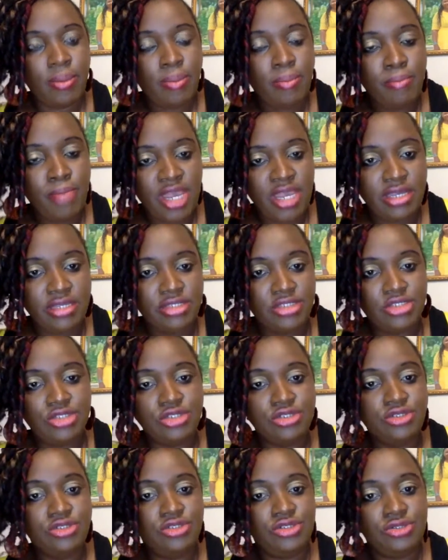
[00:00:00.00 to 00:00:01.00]
Make it
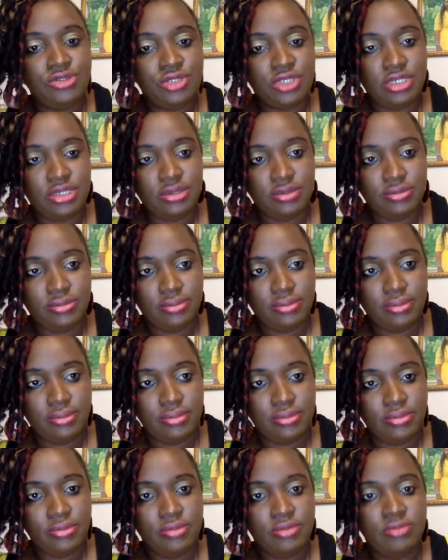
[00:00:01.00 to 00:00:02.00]
your duty
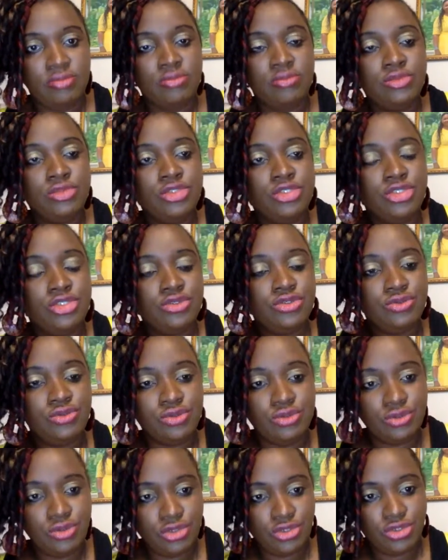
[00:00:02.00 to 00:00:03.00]
to
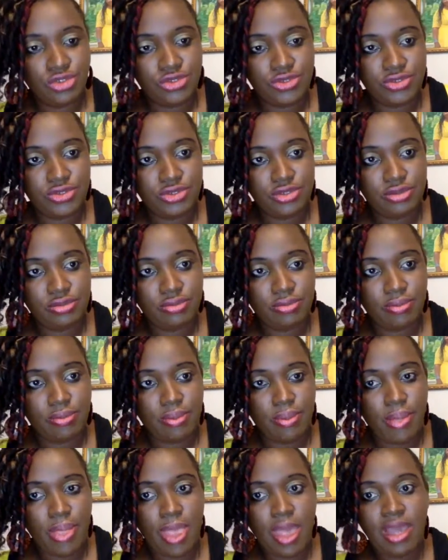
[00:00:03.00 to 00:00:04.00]
know the truth.
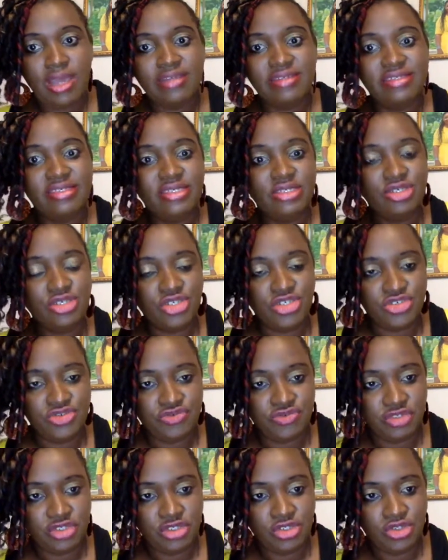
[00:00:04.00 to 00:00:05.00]
Search
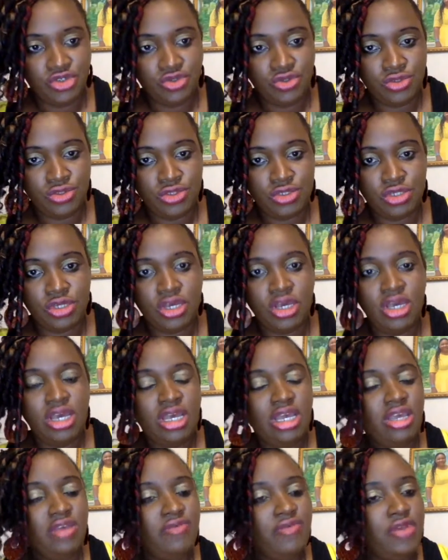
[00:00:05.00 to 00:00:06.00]
for the truth.
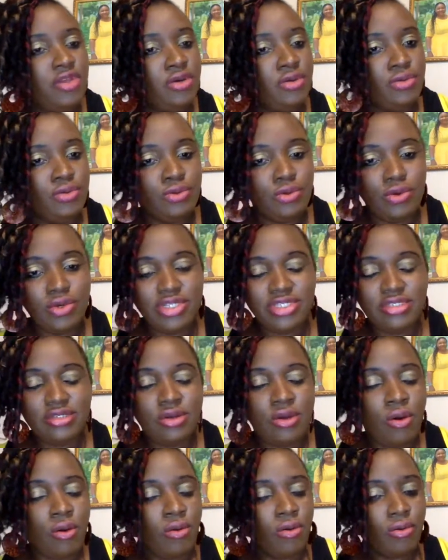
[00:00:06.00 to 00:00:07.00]
If you don't know it,
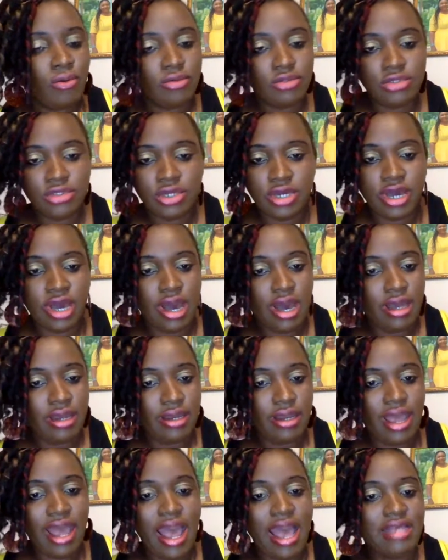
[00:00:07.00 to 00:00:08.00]
go to God.
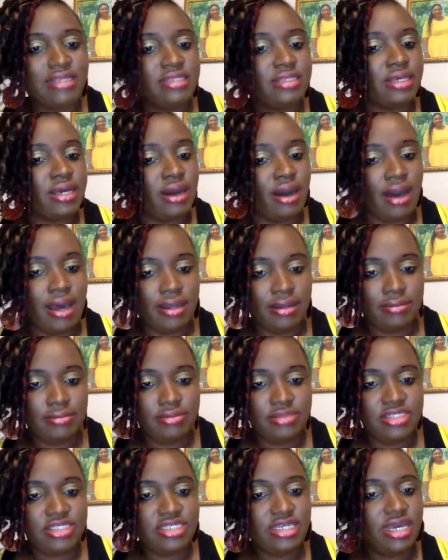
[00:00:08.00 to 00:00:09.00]
Ask God.
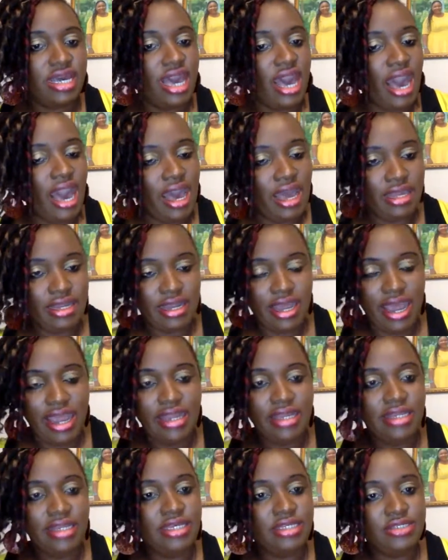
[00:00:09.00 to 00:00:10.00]
Say, God, I
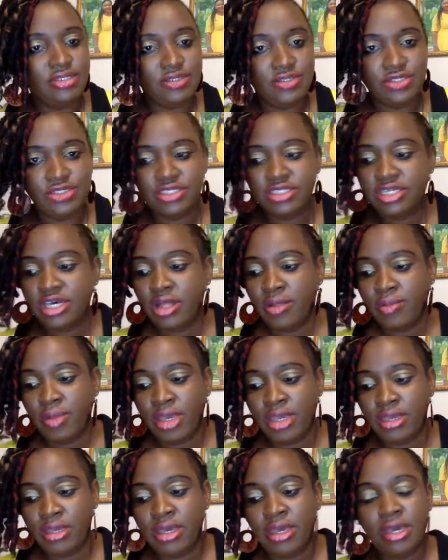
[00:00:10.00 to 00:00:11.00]
need you to tell
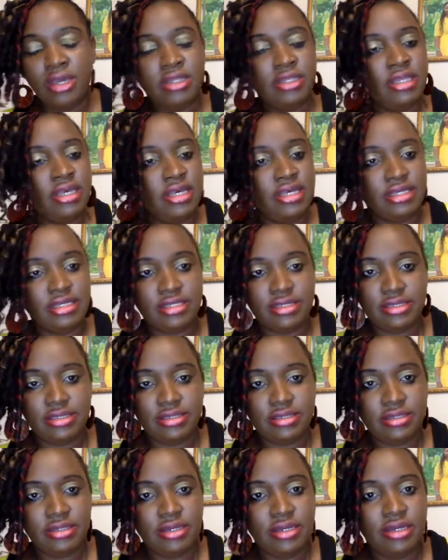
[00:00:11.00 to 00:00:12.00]
me
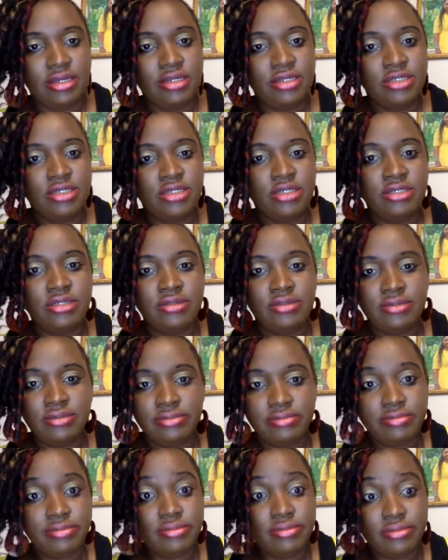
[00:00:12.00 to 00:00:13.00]
this,
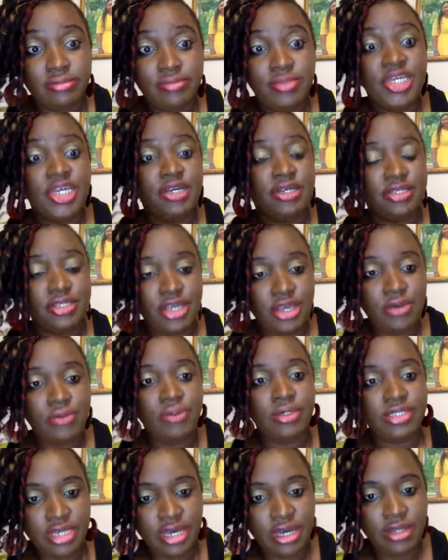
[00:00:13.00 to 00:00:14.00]
because He
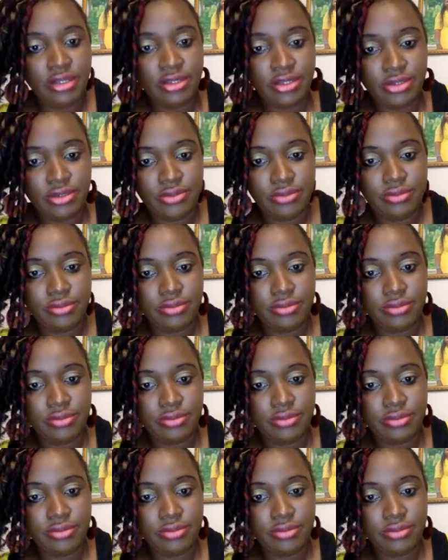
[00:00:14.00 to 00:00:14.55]
will tell you.